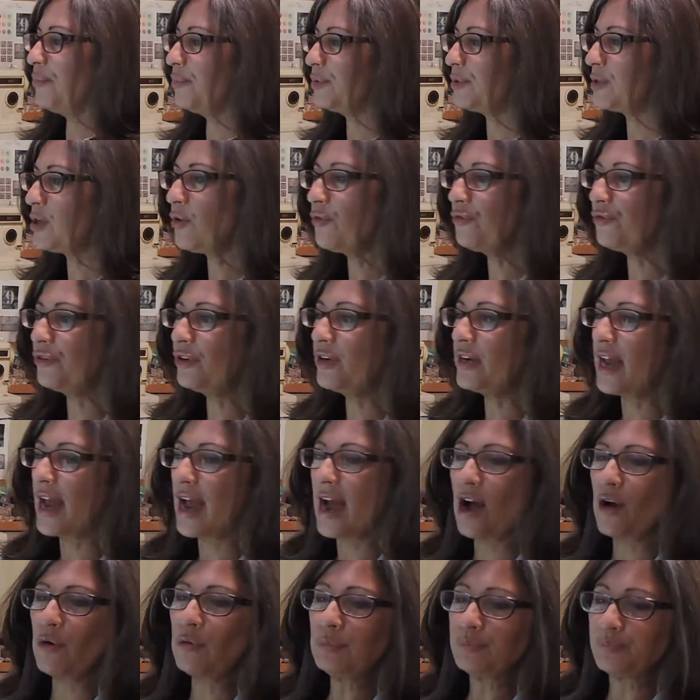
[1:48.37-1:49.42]
So for
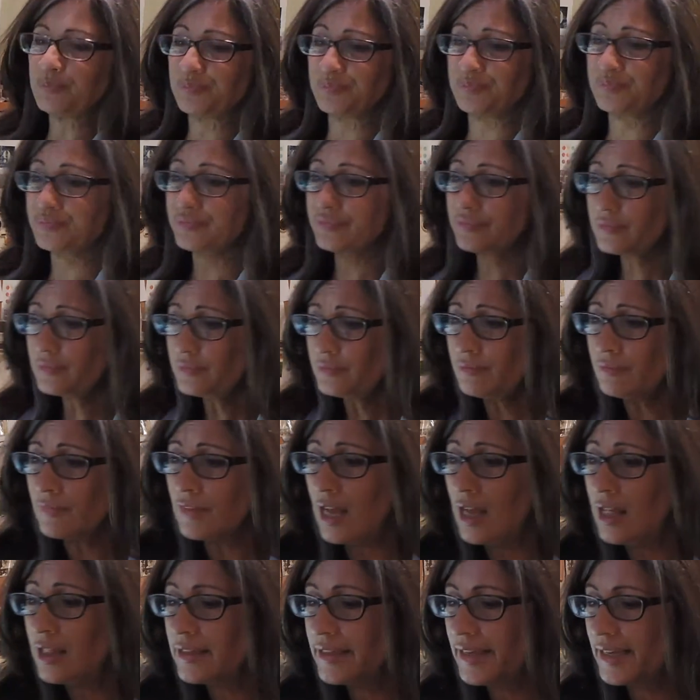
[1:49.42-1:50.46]
now,
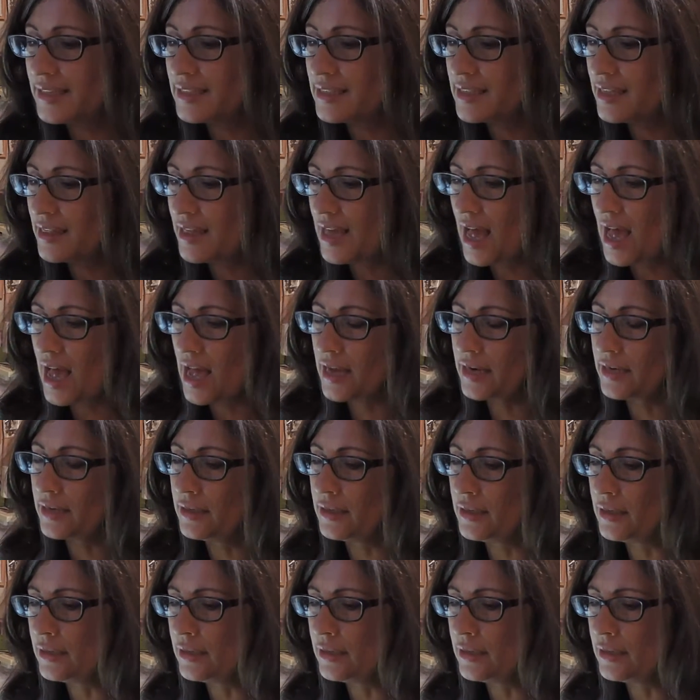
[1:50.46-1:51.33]
I'll get to that.